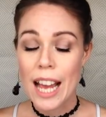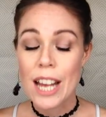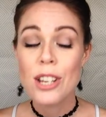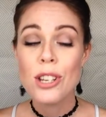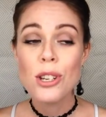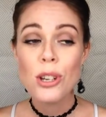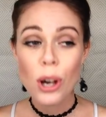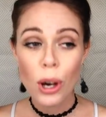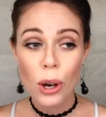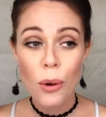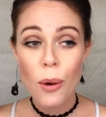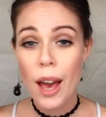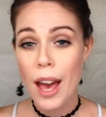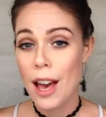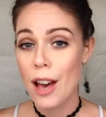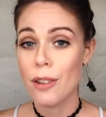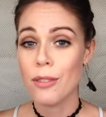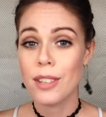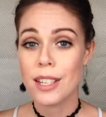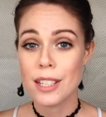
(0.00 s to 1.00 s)
I know
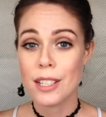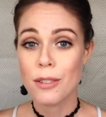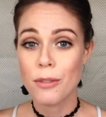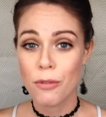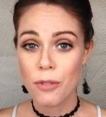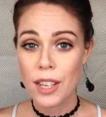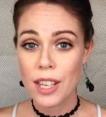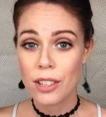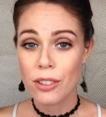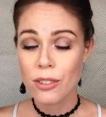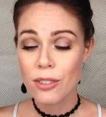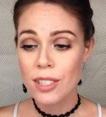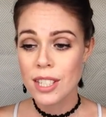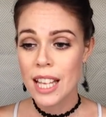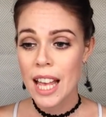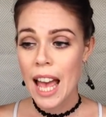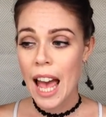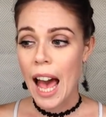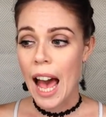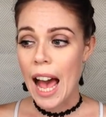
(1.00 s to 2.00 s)
how this feels,